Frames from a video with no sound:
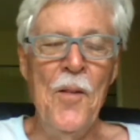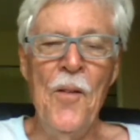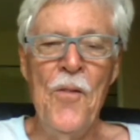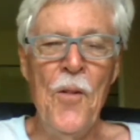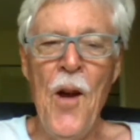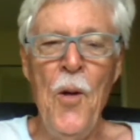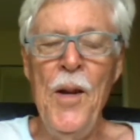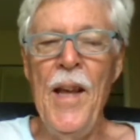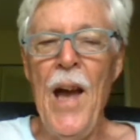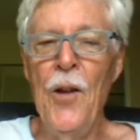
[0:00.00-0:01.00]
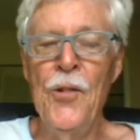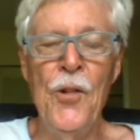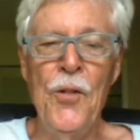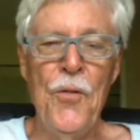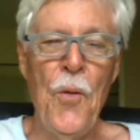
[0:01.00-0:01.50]
for owning
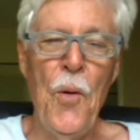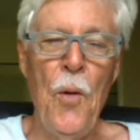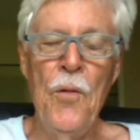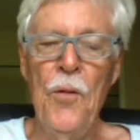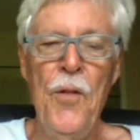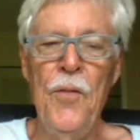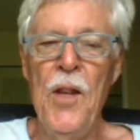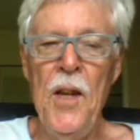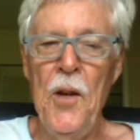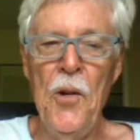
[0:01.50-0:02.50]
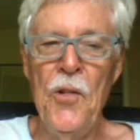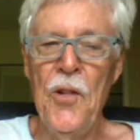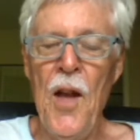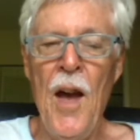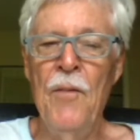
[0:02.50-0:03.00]
houses for over 50
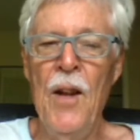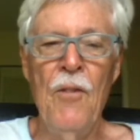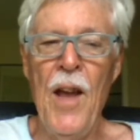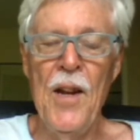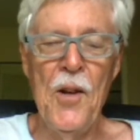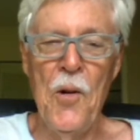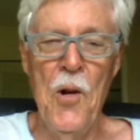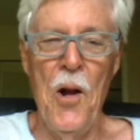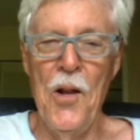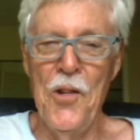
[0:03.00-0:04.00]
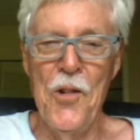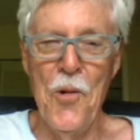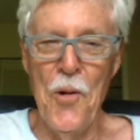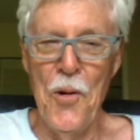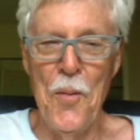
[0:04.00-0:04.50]
years. I've never had a garage
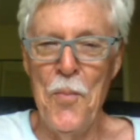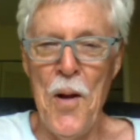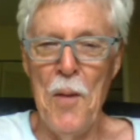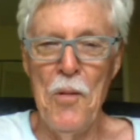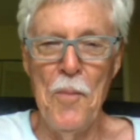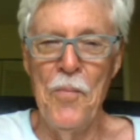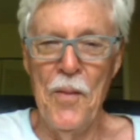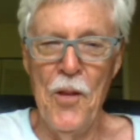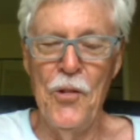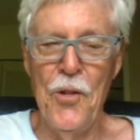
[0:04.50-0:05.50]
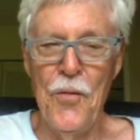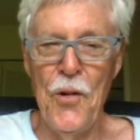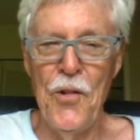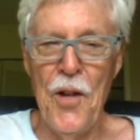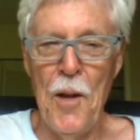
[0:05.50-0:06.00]
door problem. This is the
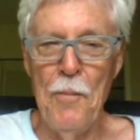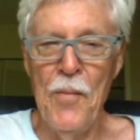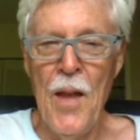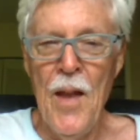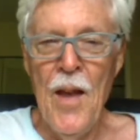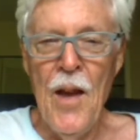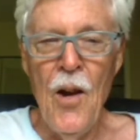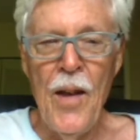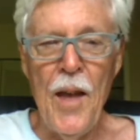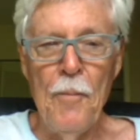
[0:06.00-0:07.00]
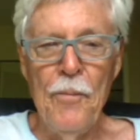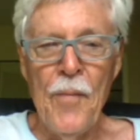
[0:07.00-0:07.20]
first time. Okay.